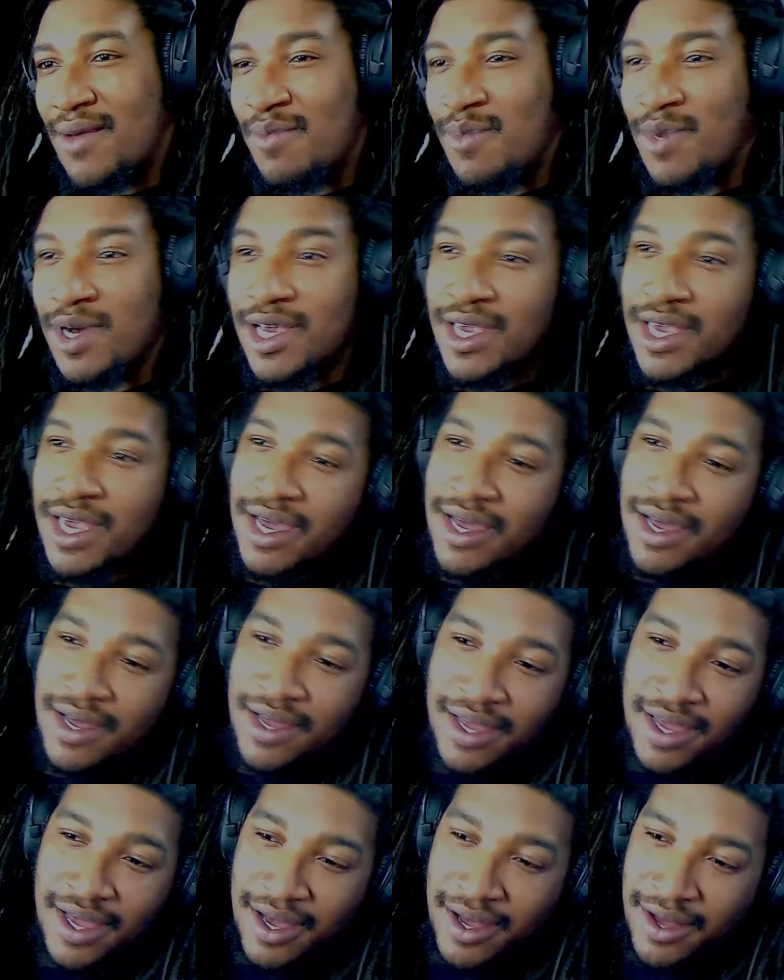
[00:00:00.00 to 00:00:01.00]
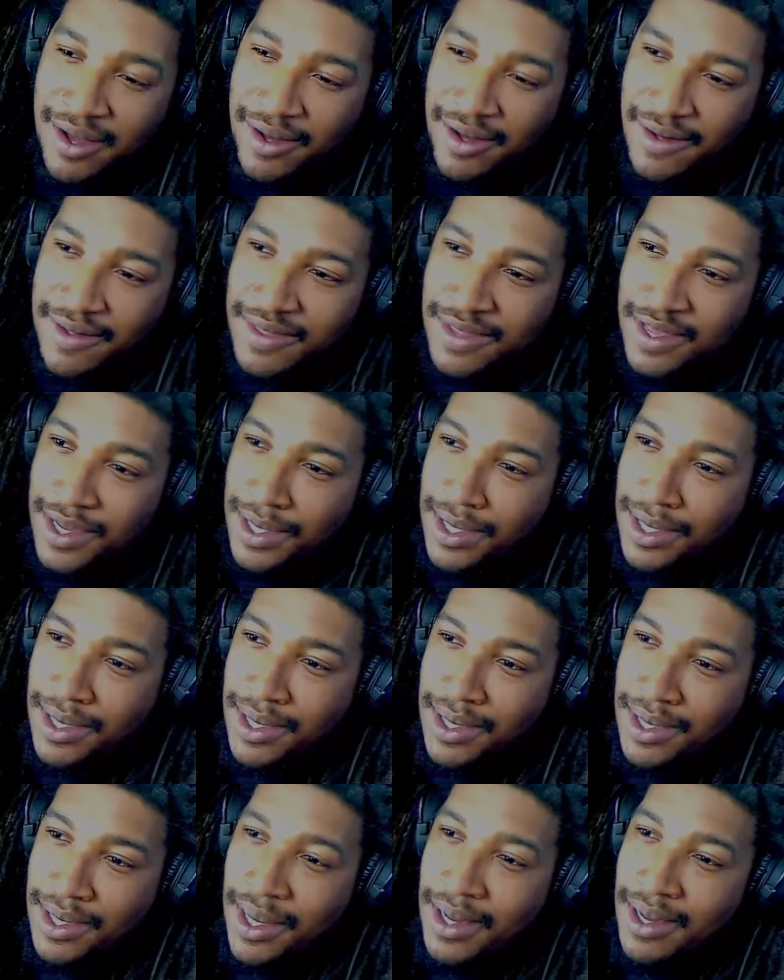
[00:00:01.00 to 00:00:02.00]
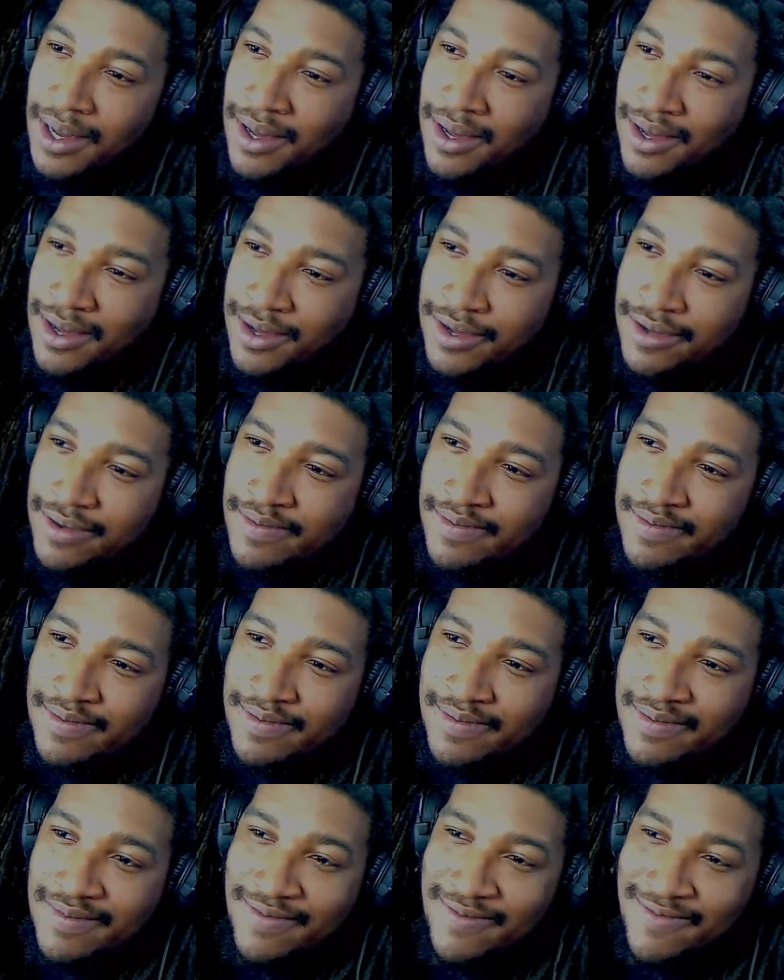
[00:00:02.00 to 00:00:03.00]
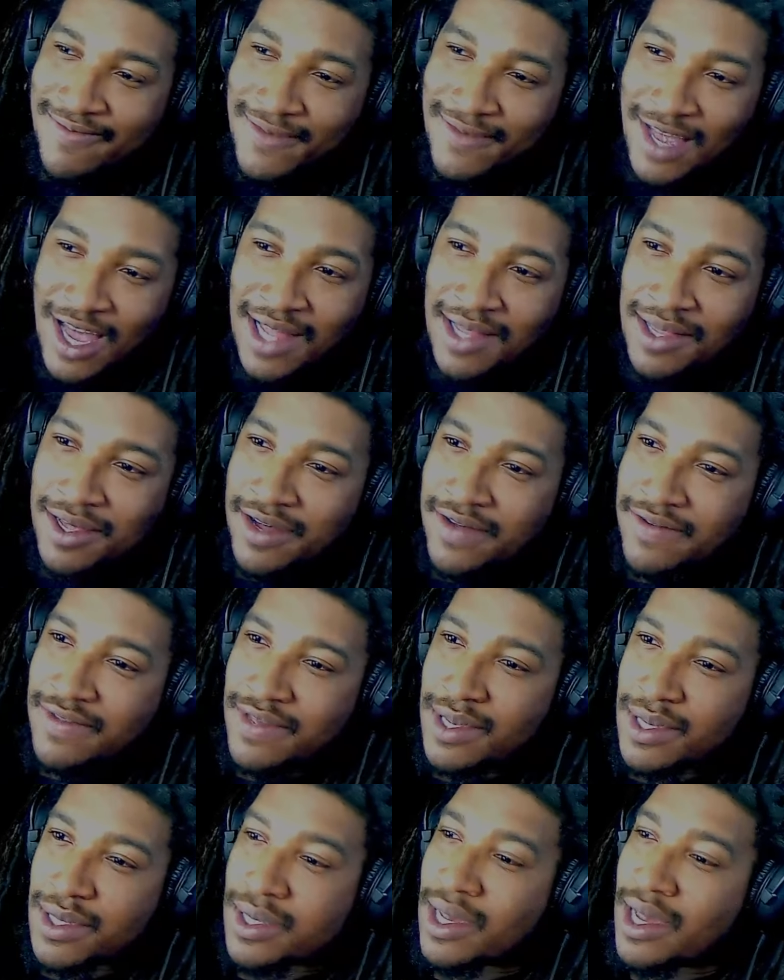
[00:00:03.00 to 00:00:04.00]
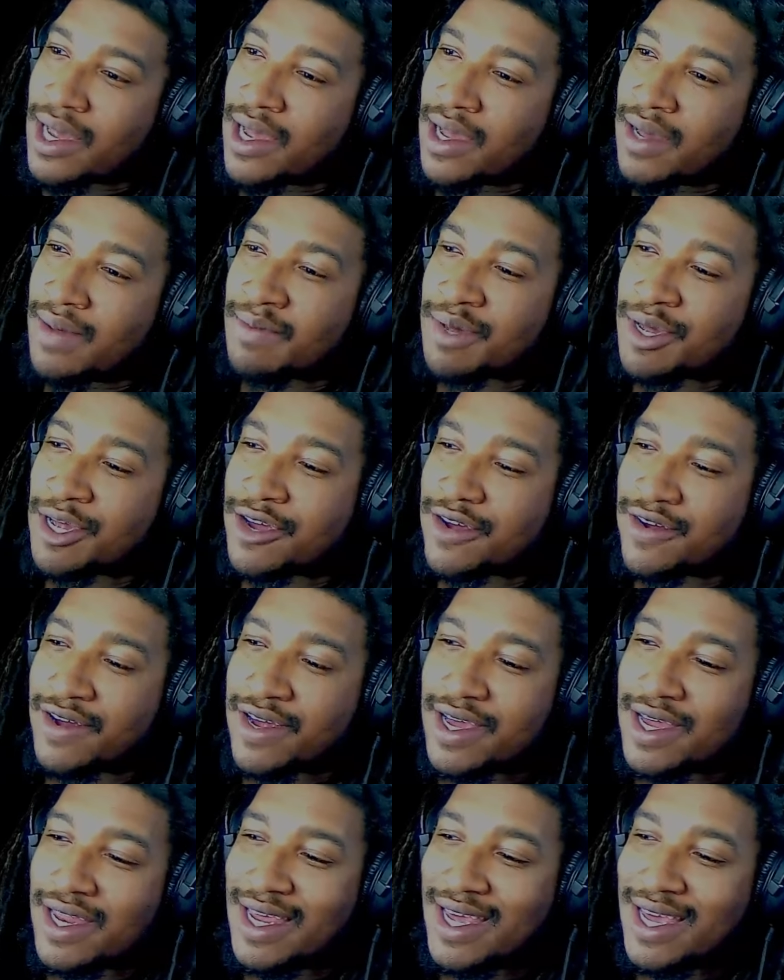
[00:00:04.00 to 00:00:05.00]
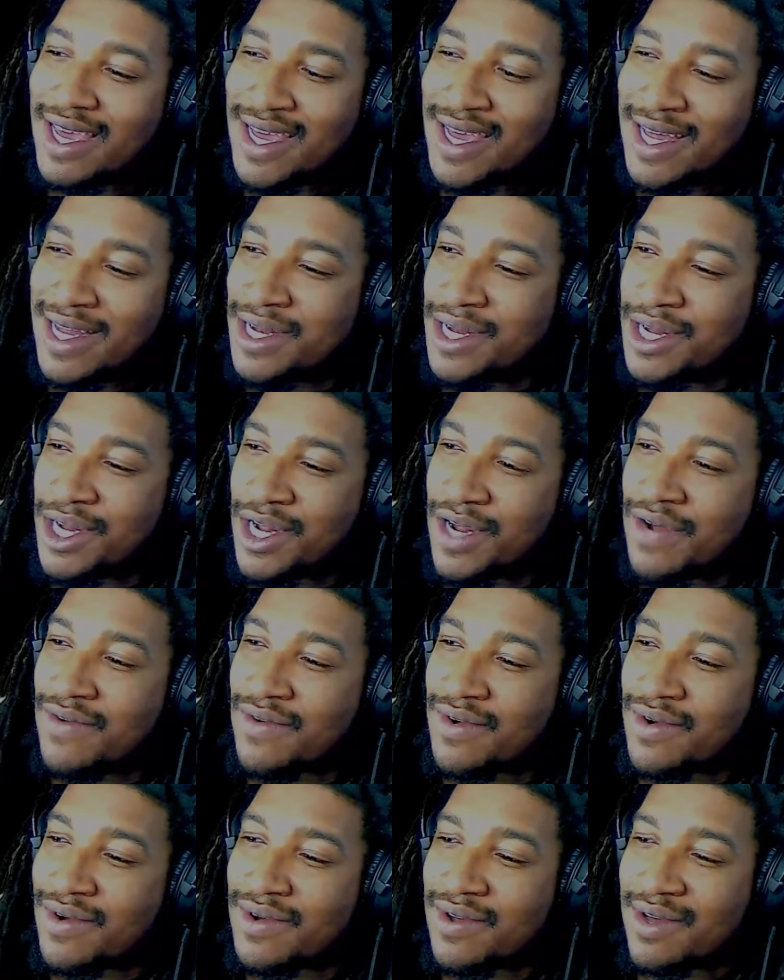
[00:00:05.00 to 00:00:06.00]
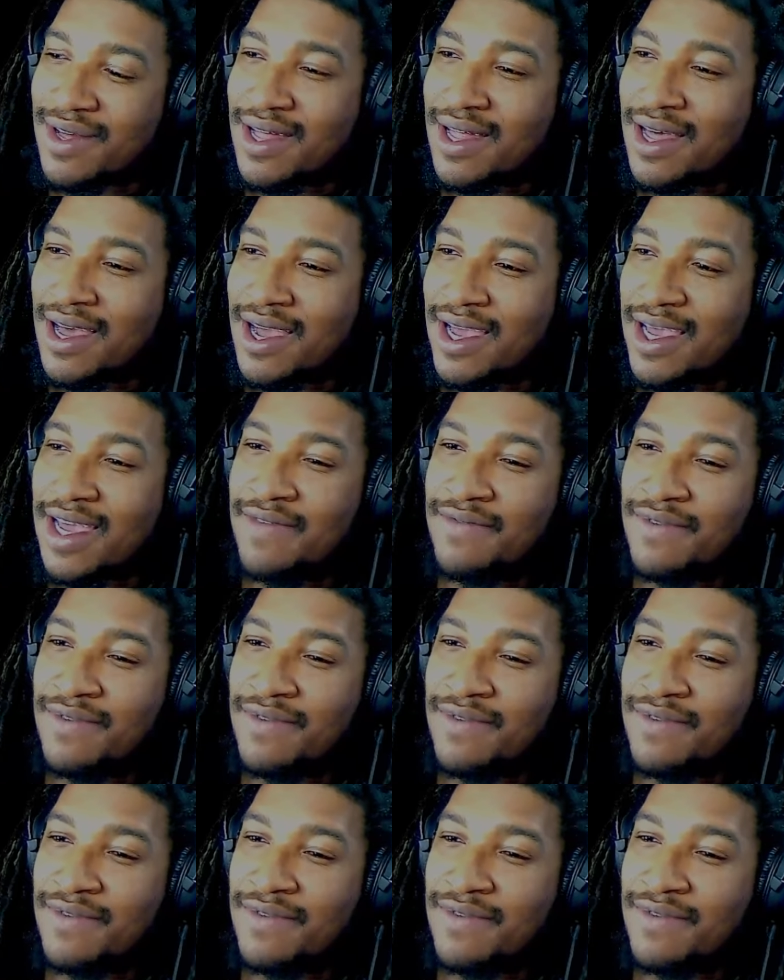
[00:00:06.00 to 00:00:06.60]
But yeah, y'all. This is I love this time period. in general, like even